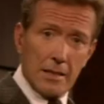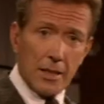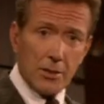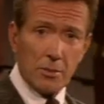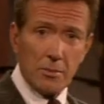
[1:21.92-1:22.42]

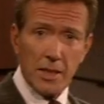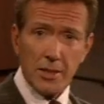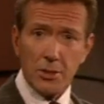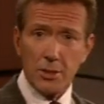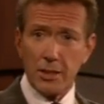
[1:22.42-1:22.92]
Not too
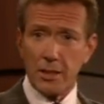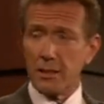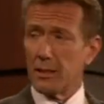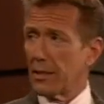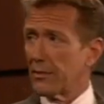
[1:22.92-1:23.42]
much.
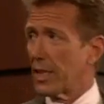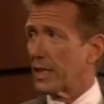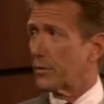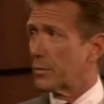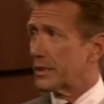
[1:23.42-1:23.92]
I have
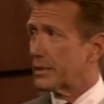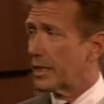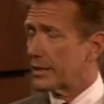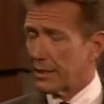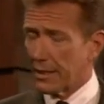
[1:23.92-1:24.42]
kind of a big
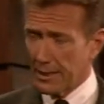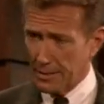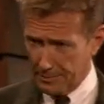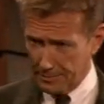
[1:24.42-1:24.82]
day today.